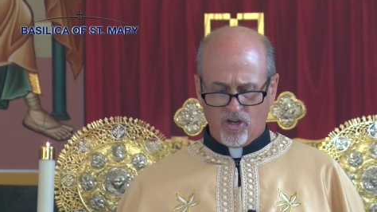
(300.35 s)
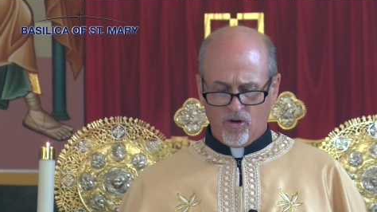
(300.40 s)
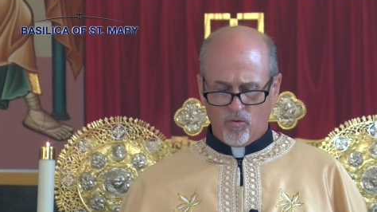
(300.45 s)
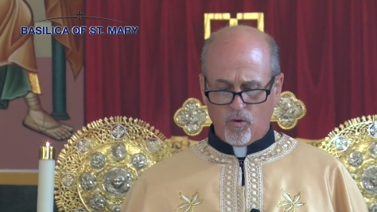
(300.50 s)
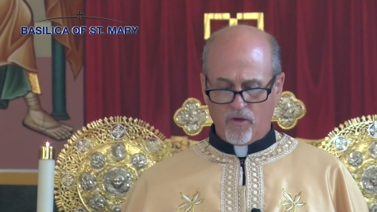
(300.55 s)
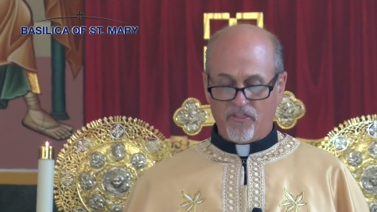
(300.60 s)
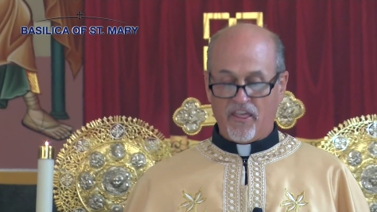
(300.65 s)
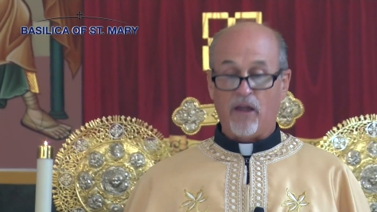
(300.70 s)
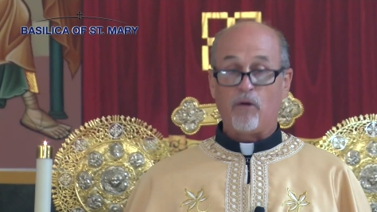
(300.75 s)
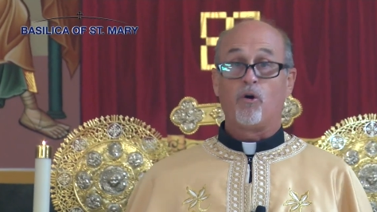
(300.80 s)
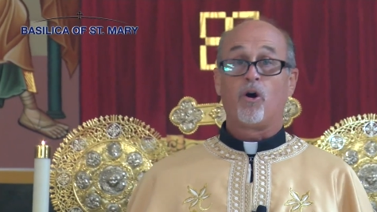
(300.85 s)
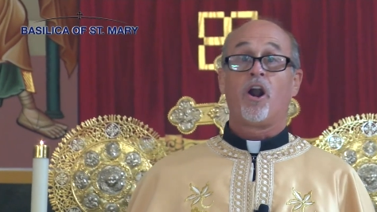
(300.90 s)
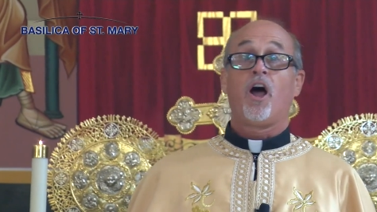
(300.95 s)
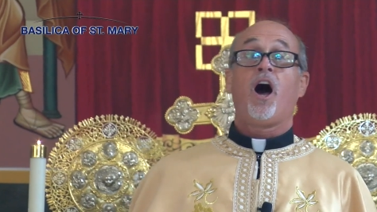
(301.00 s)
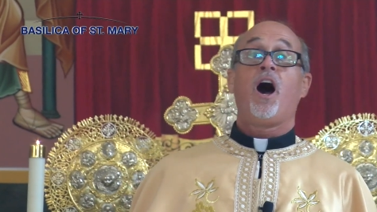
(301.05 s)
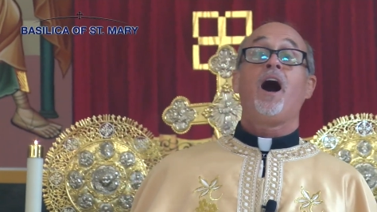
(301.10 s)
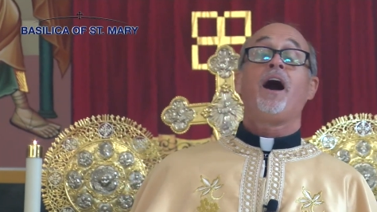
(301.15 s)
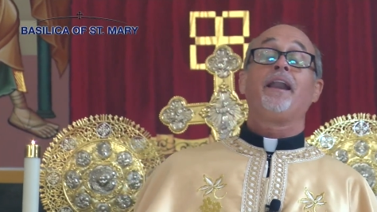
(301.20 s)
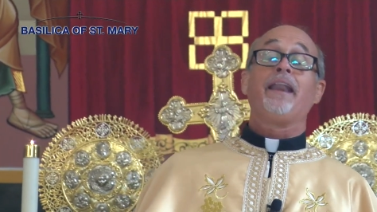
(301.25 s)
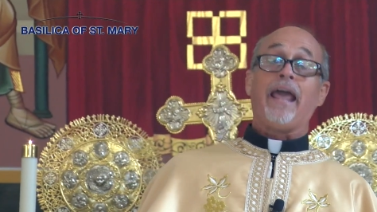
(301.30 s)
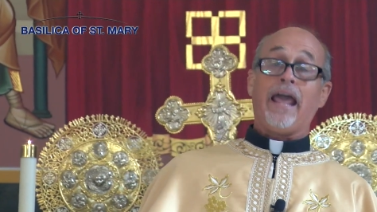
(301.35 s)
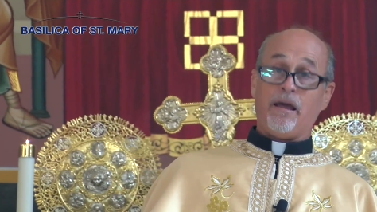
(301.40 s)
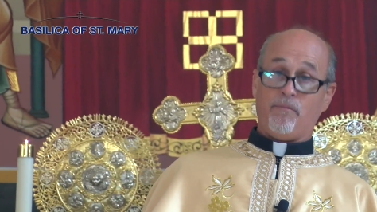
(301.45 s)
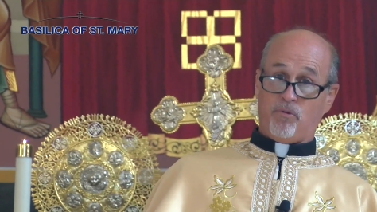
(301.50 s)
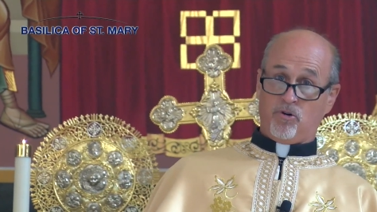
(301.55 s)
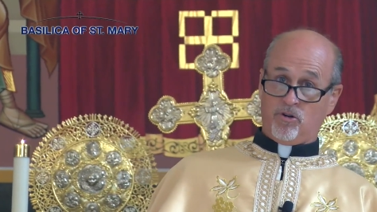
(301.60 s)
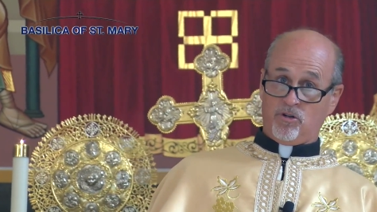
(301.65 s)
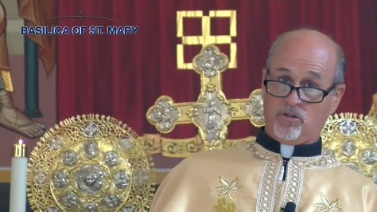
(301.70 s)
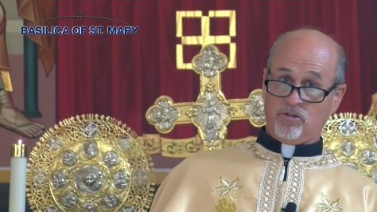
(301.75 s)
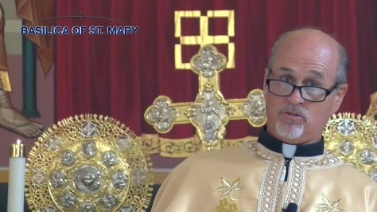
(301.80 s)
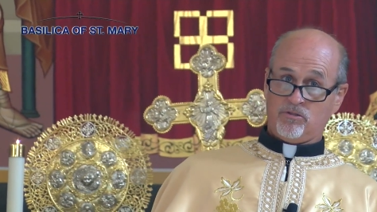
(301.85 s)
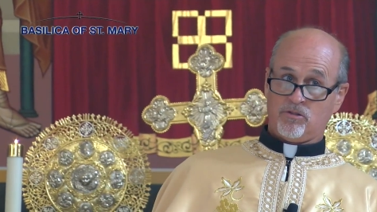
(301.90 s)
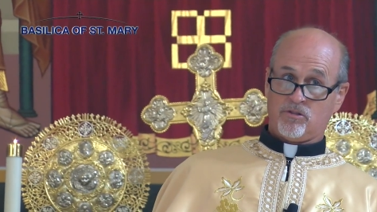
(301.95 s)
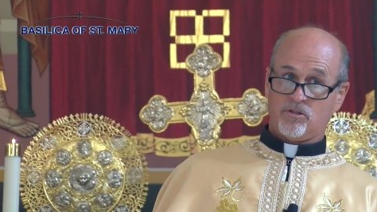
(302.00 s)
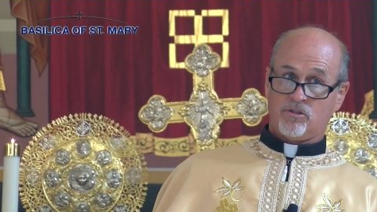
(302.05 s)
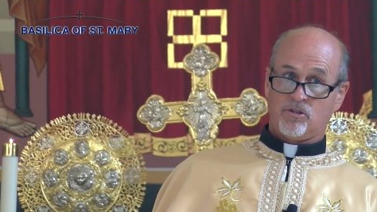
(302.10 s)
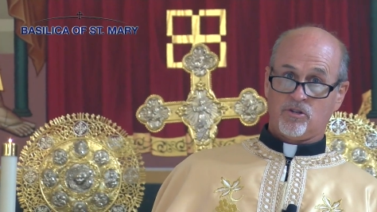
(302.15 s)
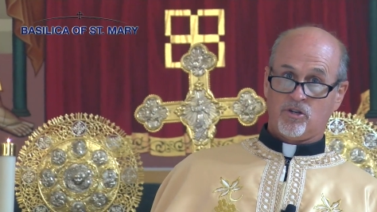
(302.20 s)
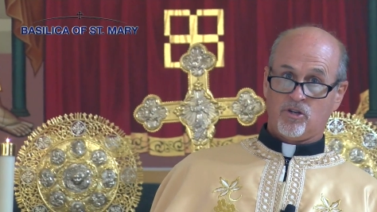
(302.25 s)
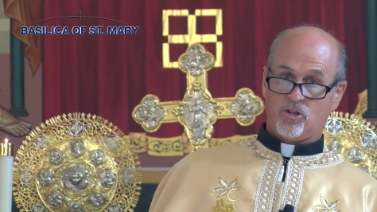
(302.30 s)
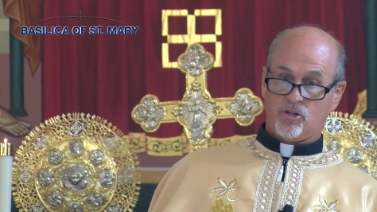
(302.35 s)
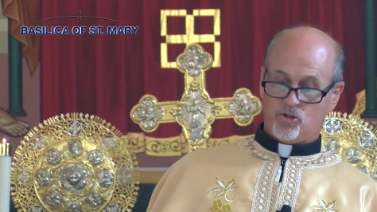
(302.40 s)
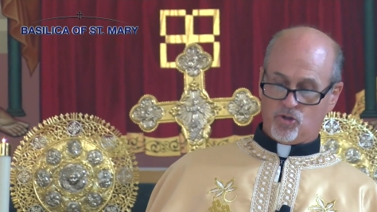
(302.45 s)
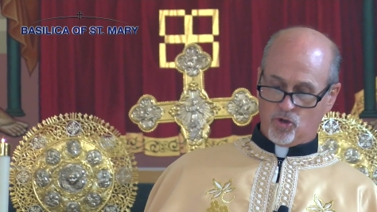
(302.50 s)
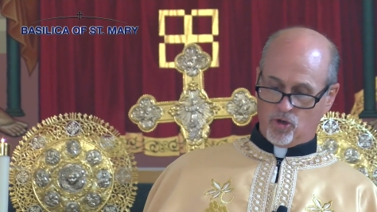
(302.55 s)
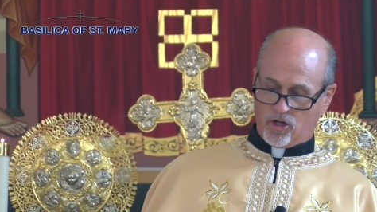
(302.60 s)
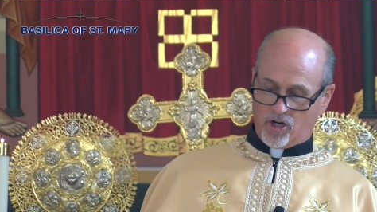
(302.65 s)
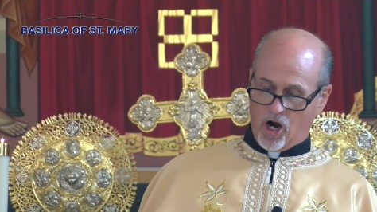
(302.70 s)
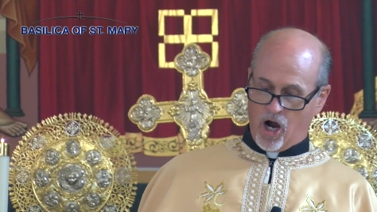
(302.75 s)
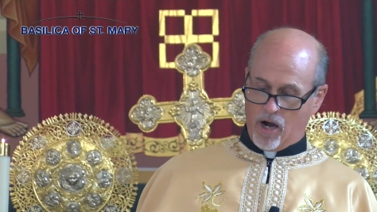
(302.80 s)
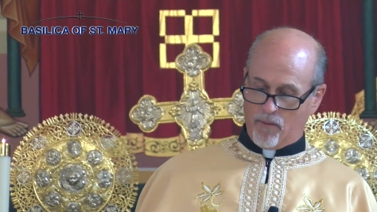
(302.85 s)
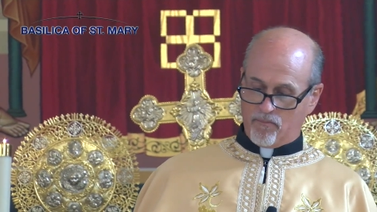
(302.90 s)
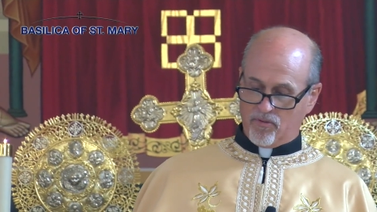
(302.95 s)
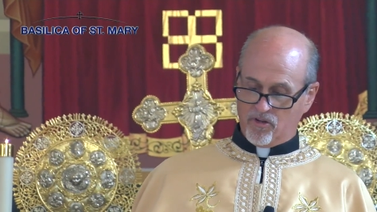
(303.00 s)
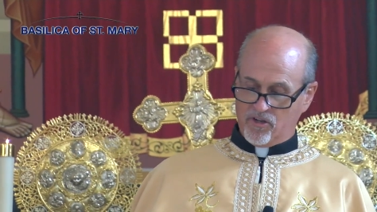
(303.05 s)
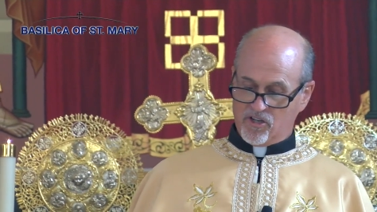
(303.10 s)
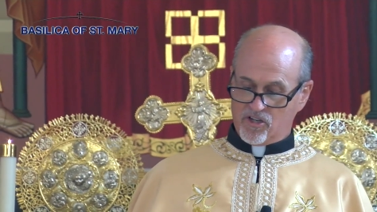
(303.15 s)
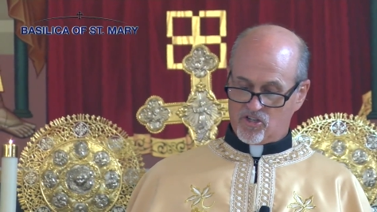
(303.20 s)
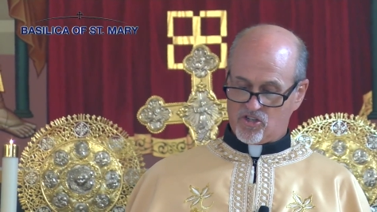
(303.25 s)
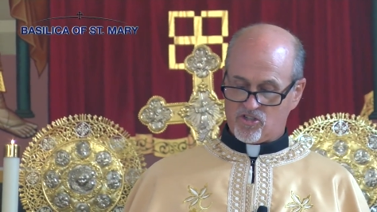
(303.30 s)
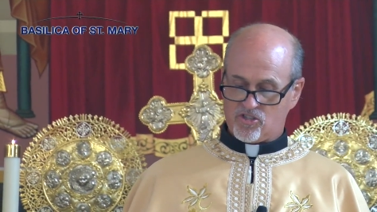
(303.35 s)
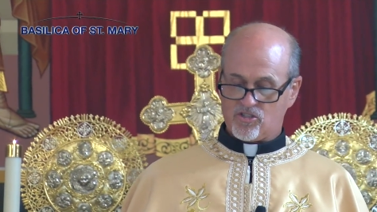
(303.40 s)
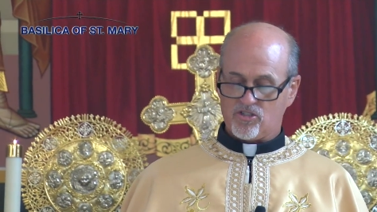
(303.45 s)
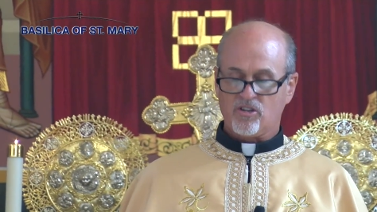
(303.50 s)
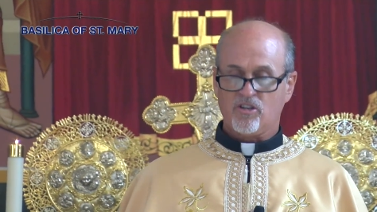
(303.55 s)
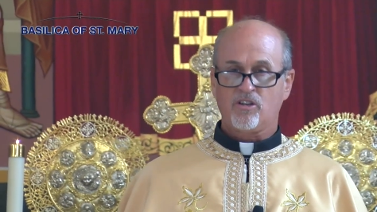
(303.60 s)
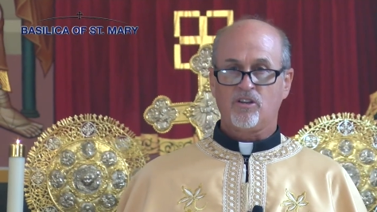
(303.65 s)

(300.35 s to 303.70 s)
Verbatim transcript: what they were unable to accomplish